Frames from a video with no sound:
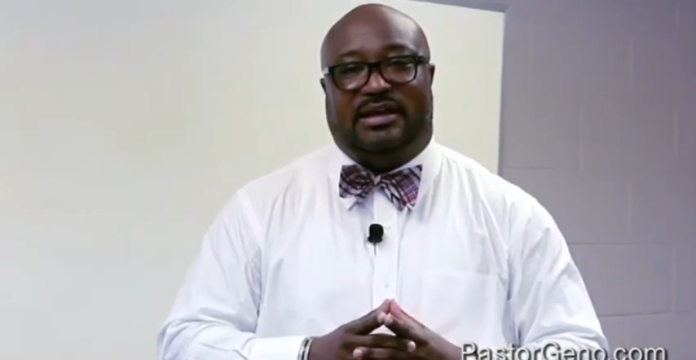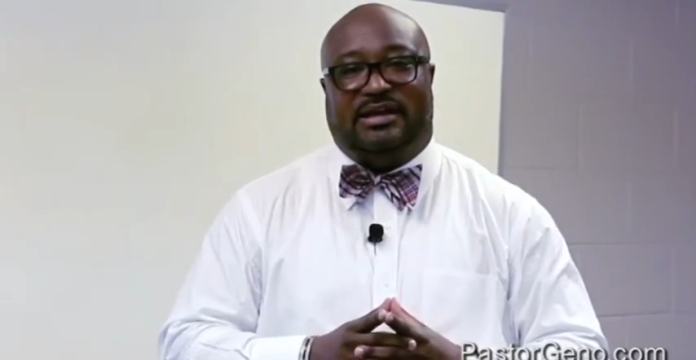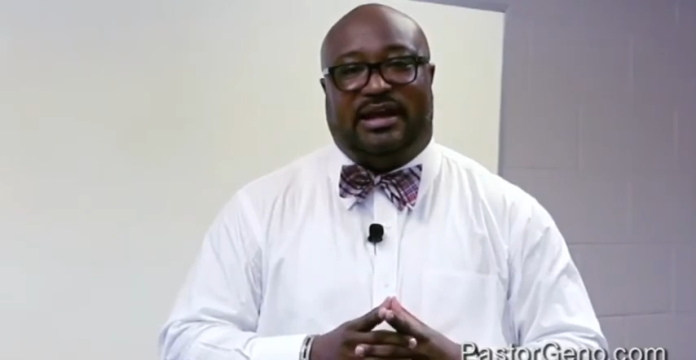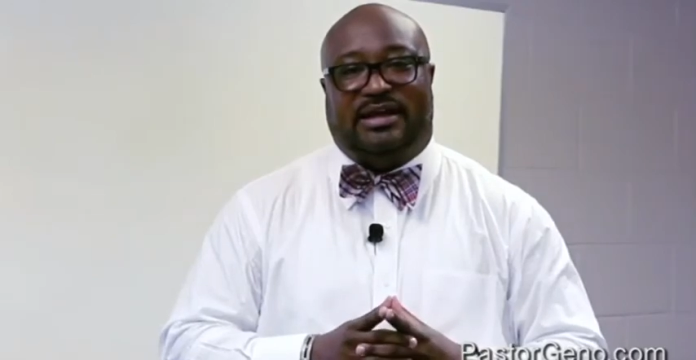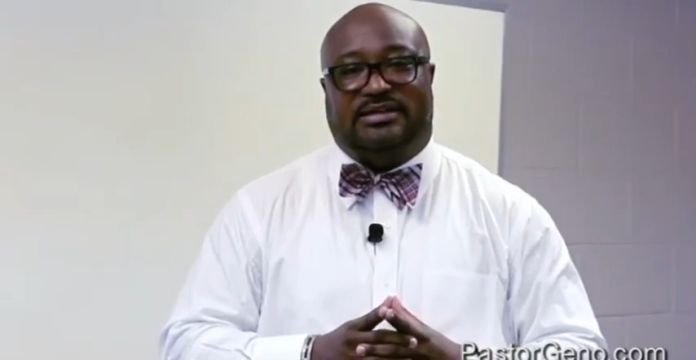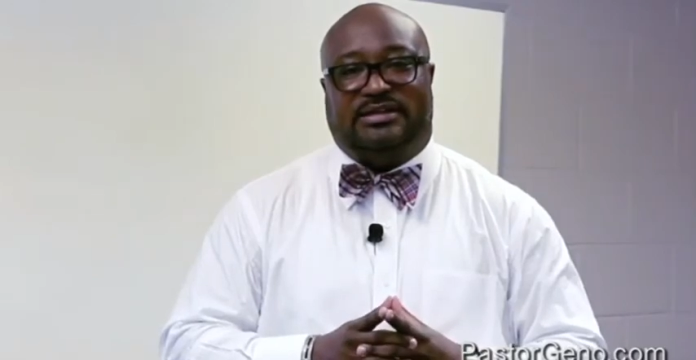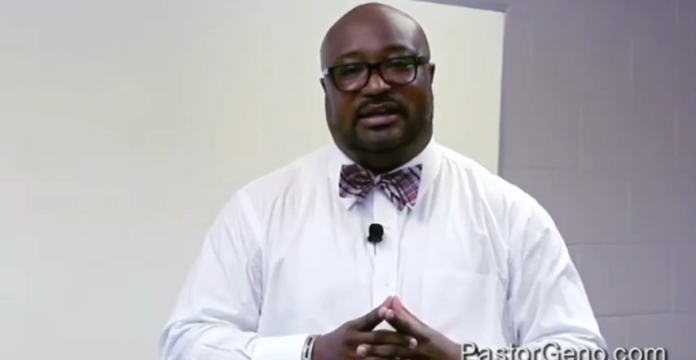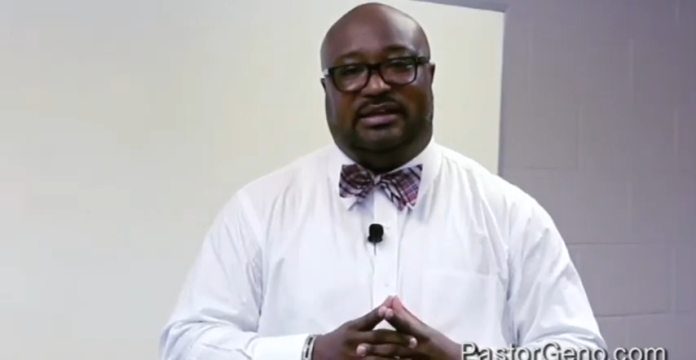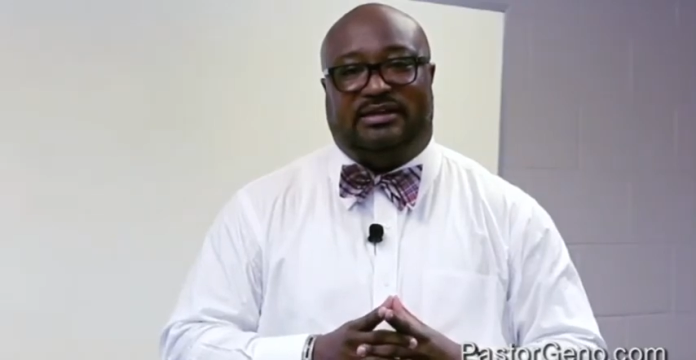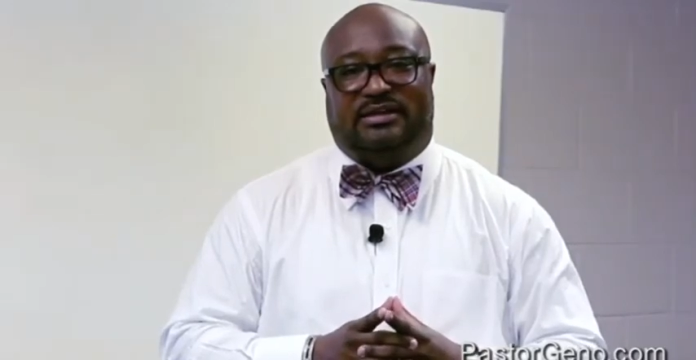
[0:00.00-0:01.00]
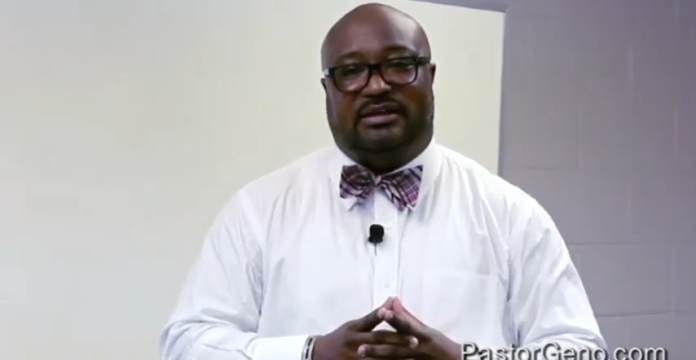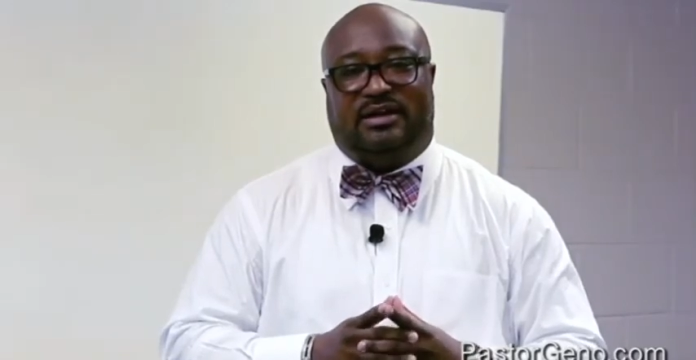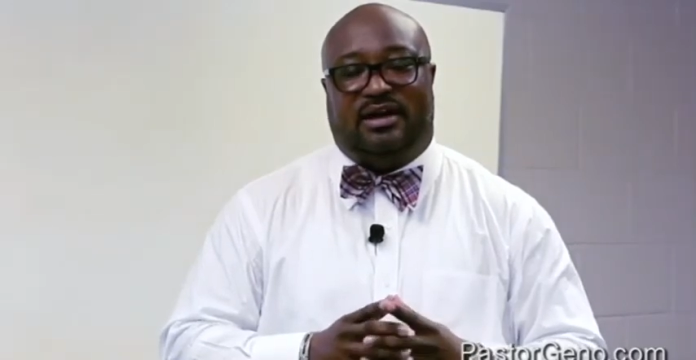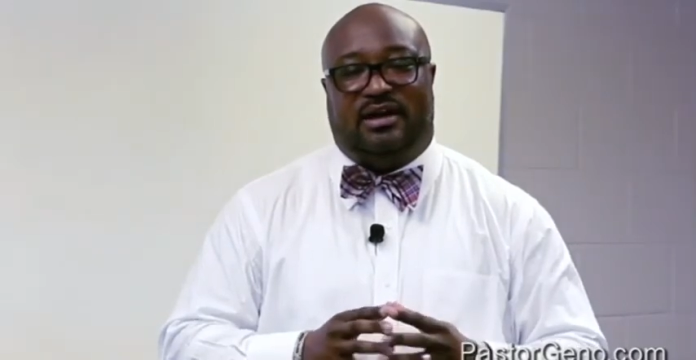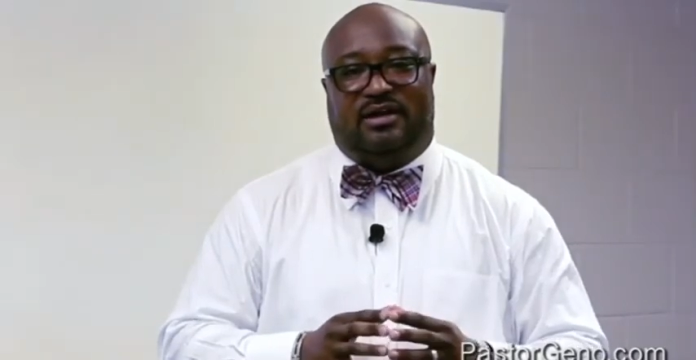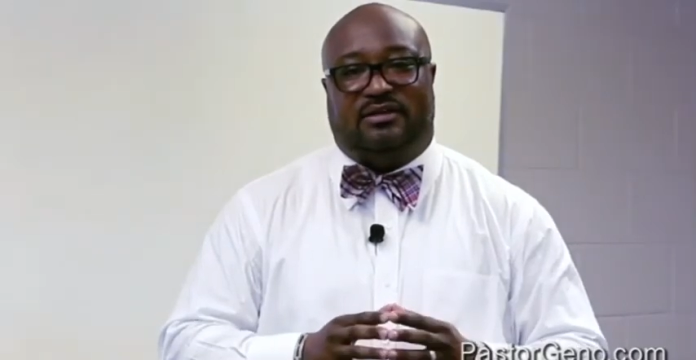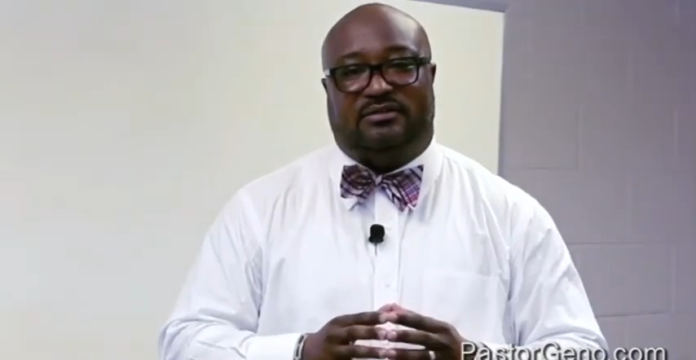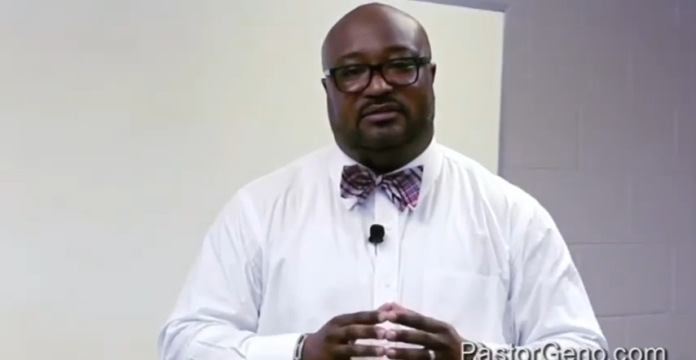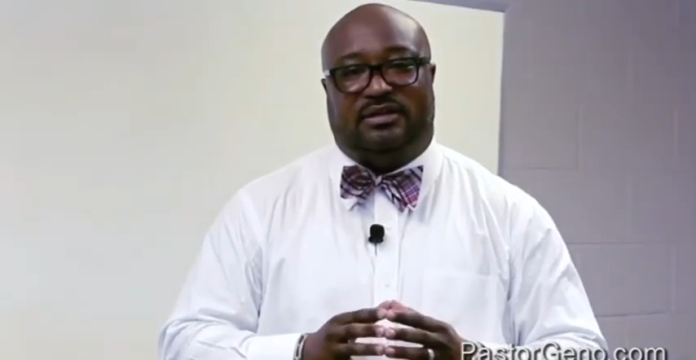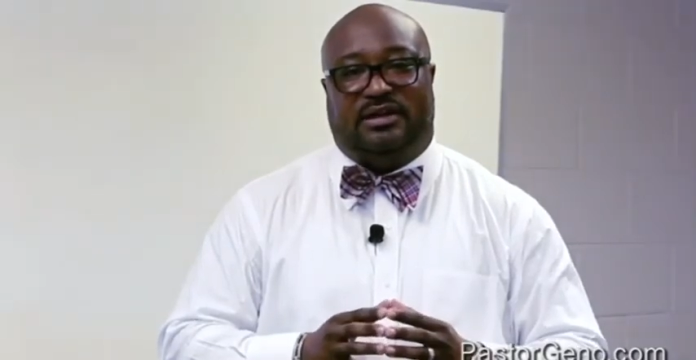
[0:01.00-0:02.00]

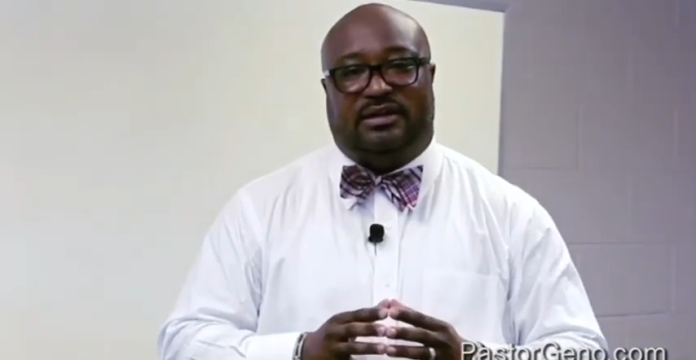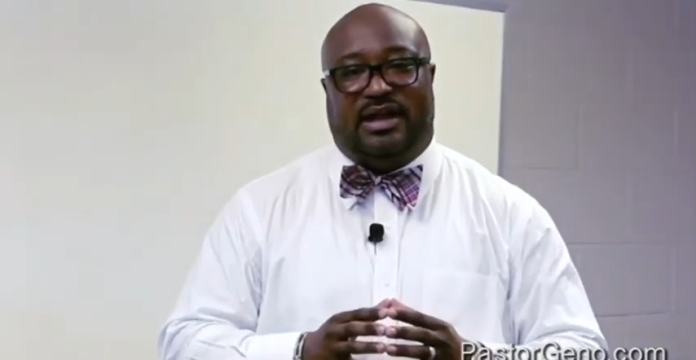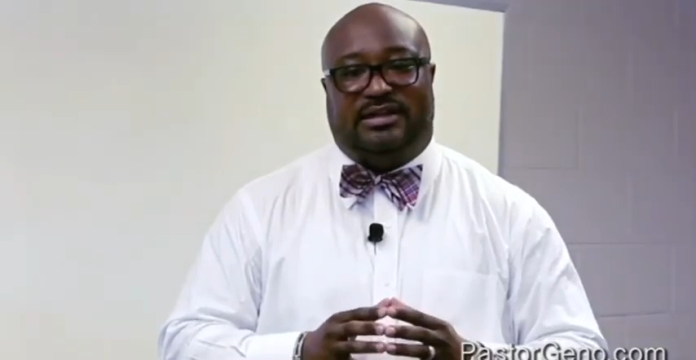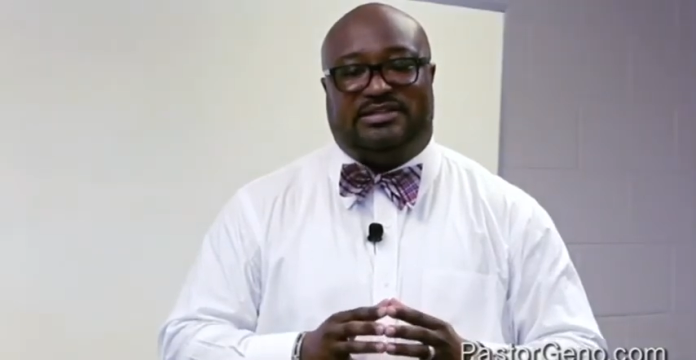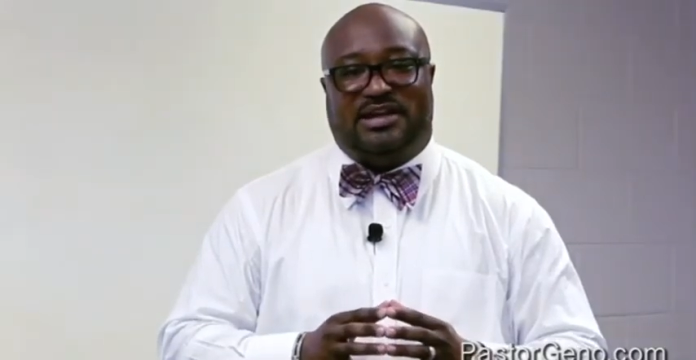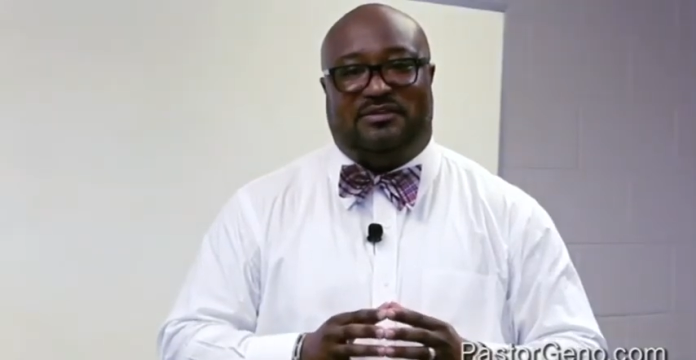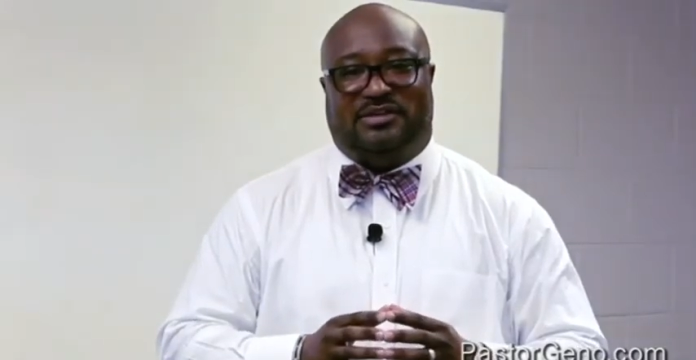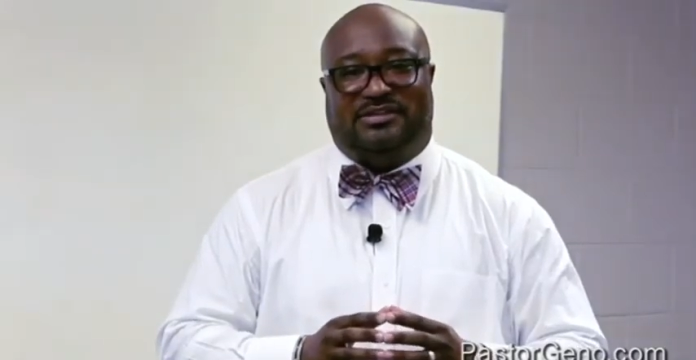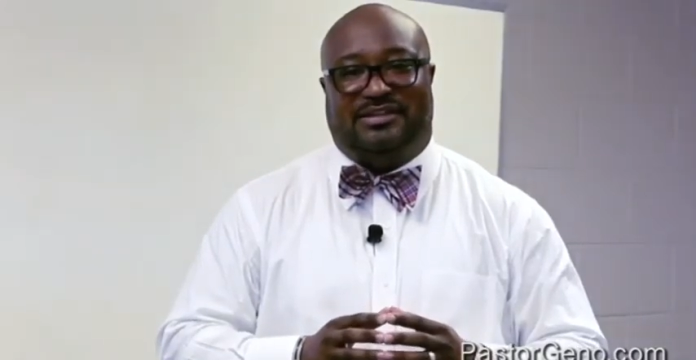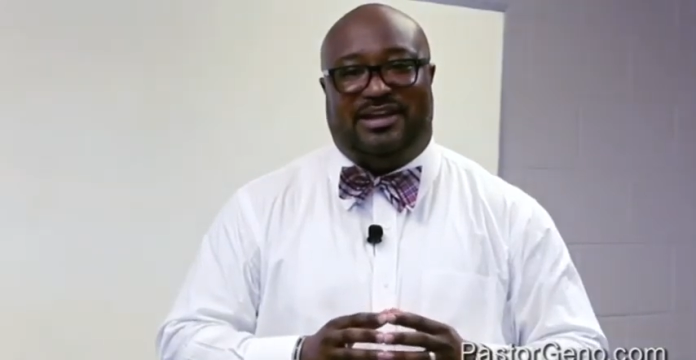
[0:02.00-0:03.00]
1997.